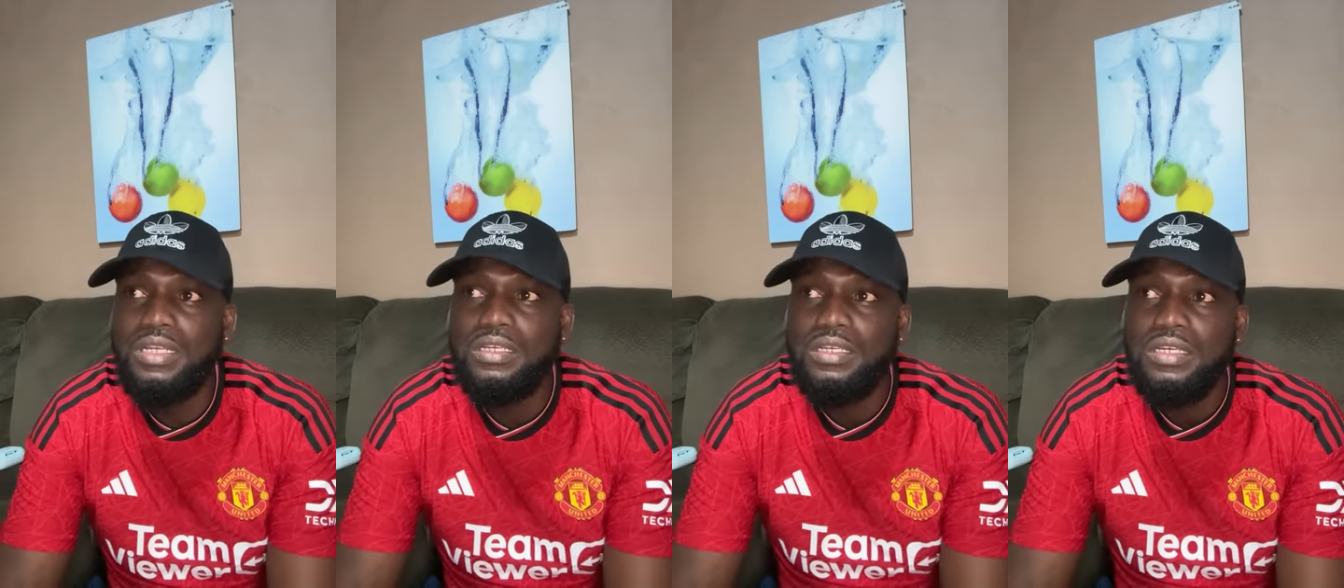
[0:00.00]

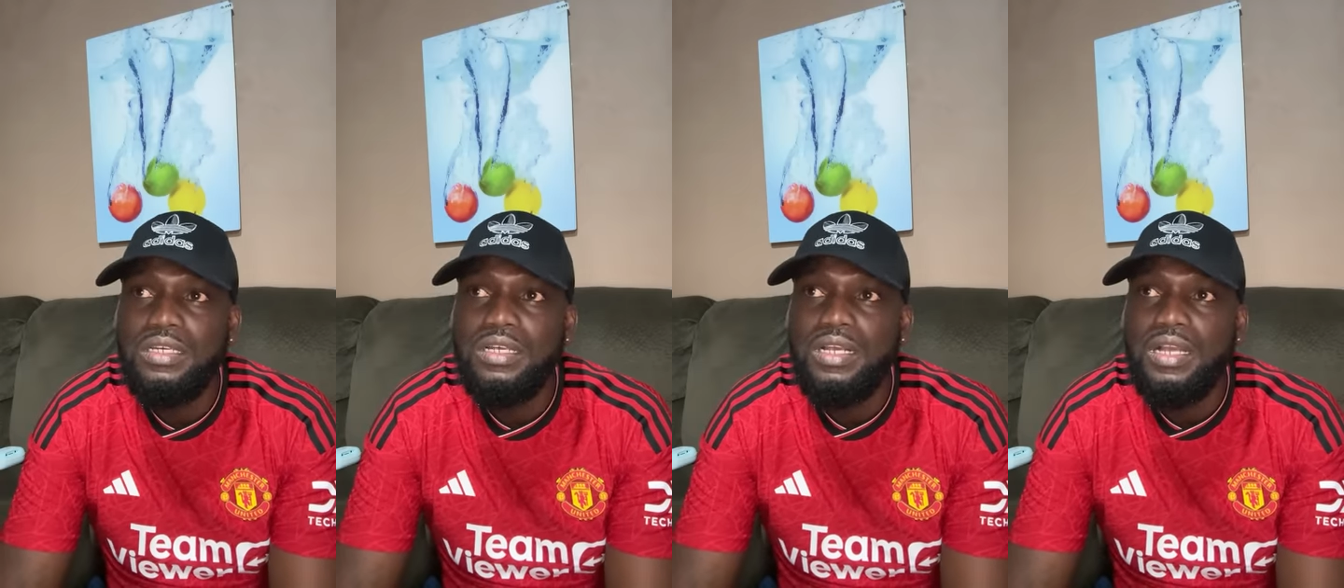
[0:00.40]
No.
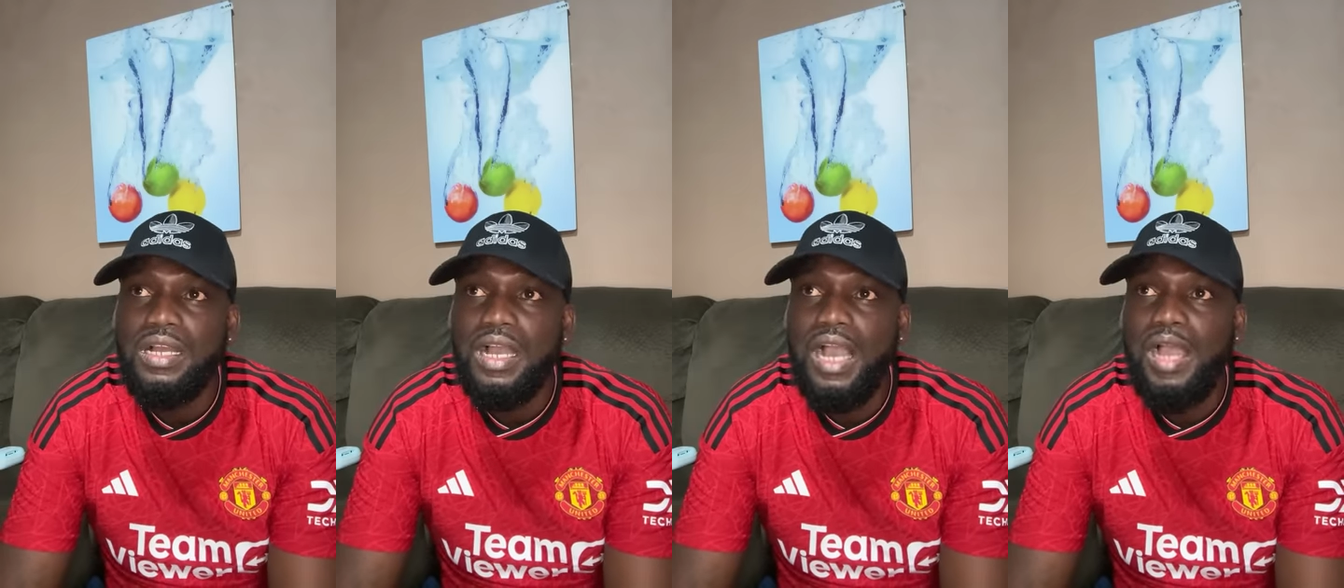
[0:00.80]

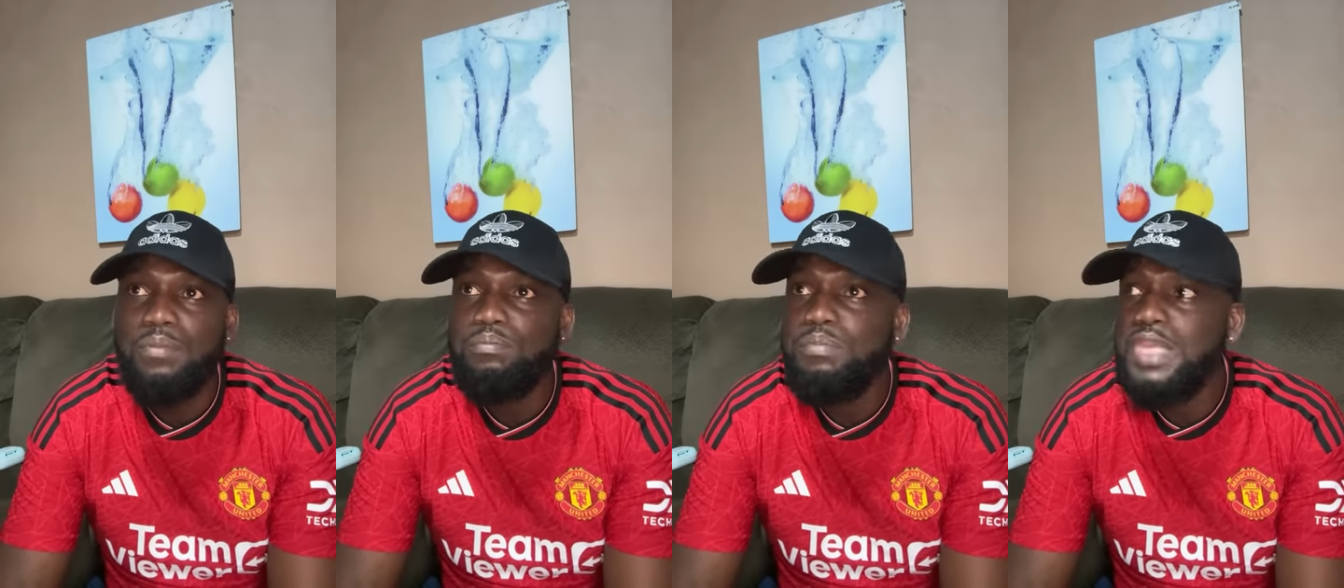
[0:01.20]
I
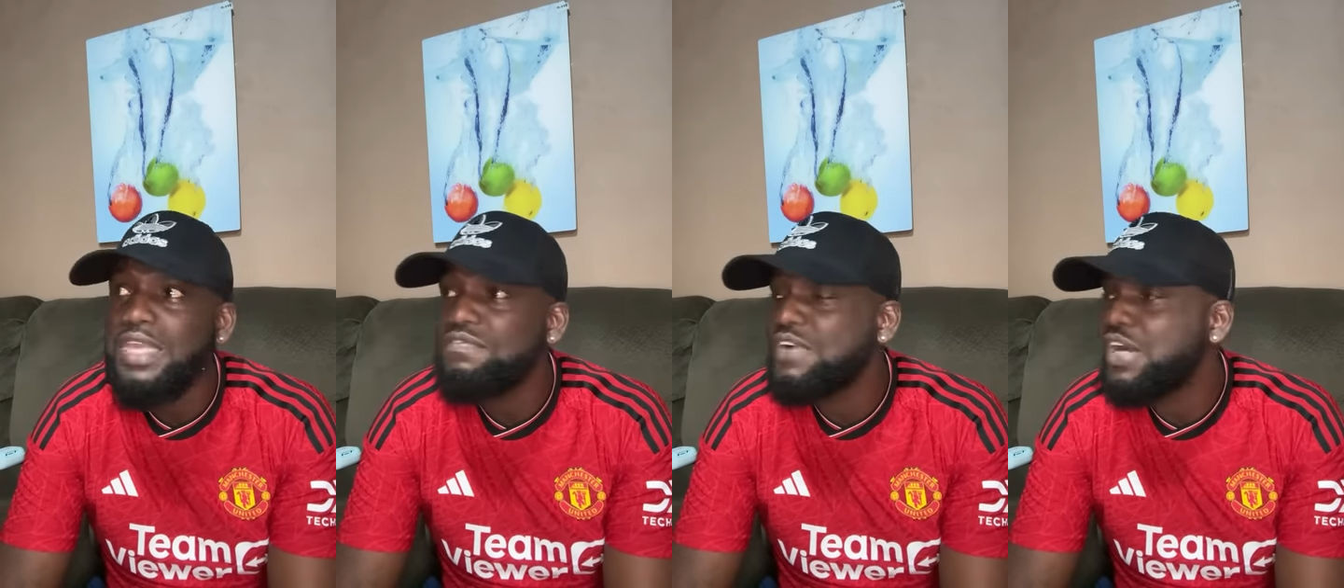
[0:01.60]

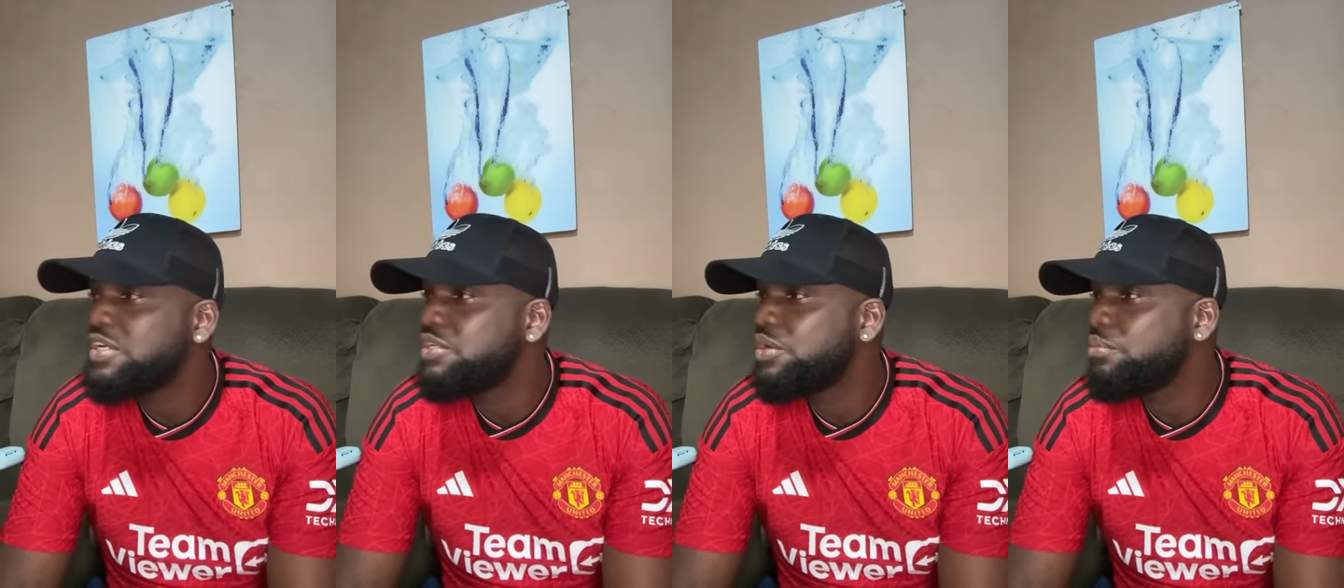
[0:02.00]
be a
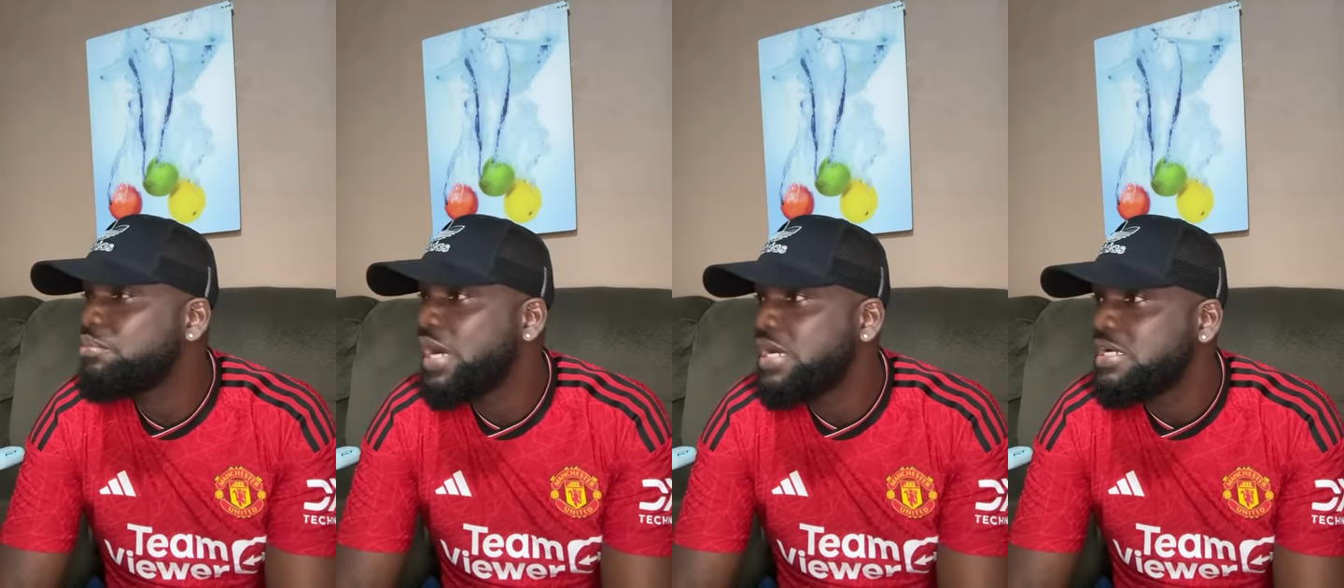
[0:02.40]
foreign
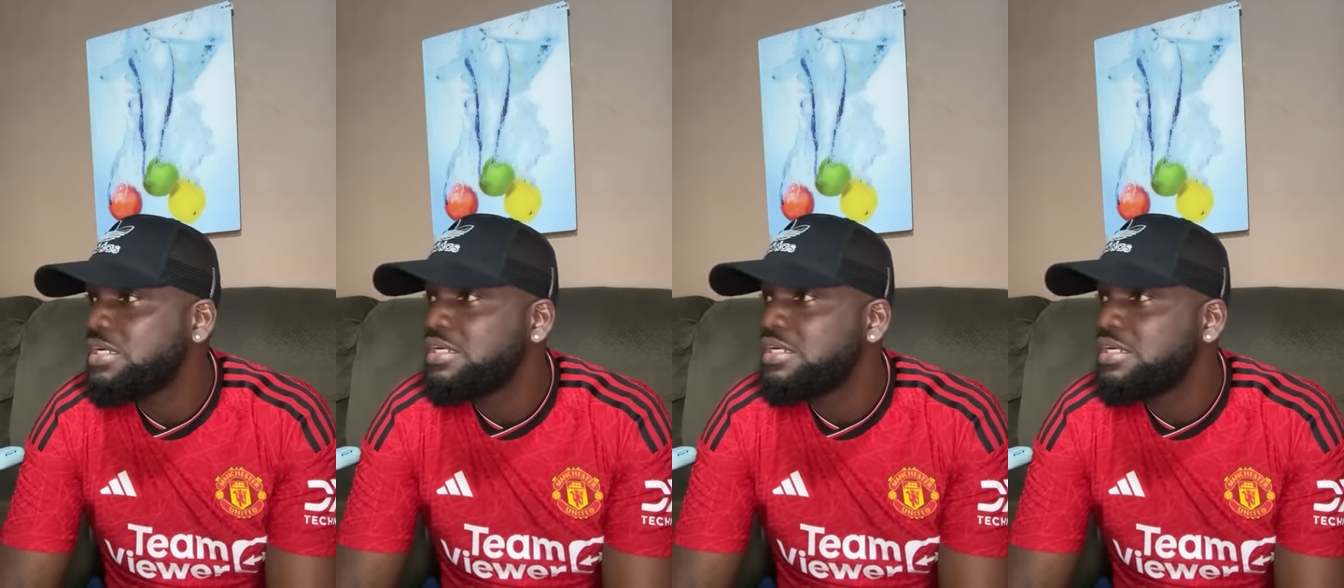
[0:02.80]
number.